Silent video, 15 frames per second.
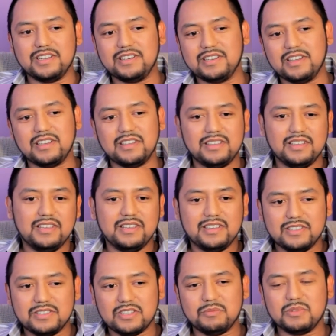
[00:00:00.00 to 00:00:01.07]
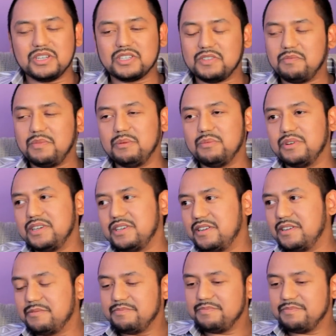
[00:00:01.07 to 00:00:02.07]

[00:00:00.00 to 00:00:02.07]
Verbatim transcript: into subjects of memory, you know.